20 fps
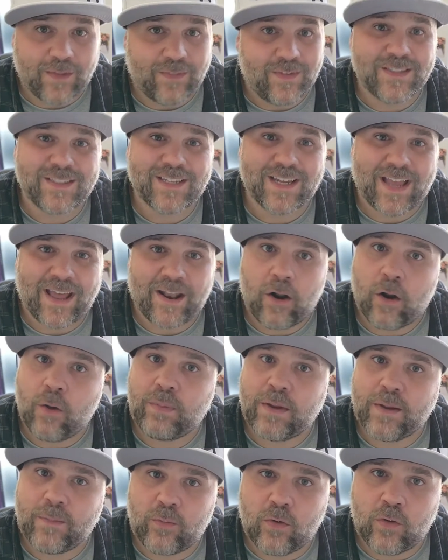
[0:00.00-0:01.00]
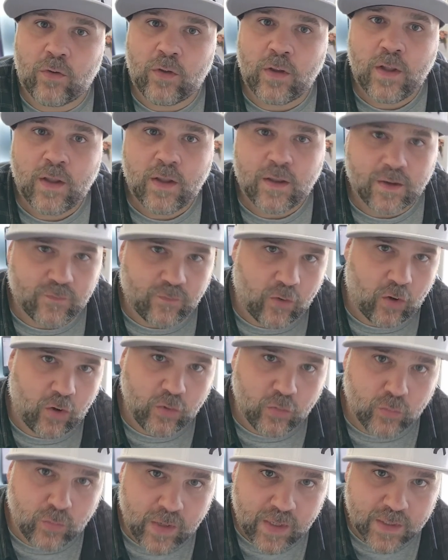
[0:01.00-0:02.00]
And these, again, aren't people, for all
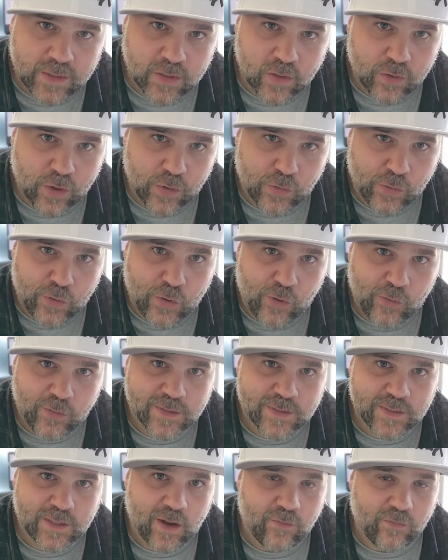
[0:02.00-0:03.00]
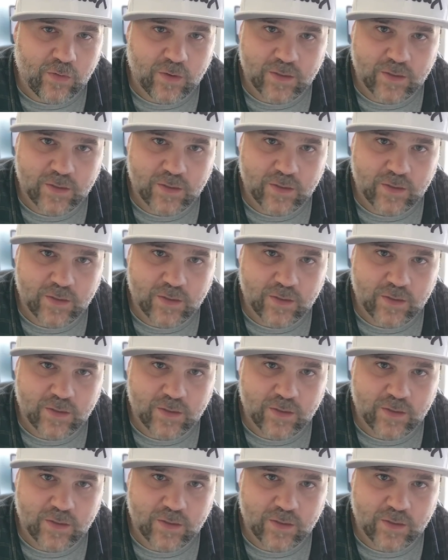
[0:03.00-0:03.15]
you geeks out there that know this stuff,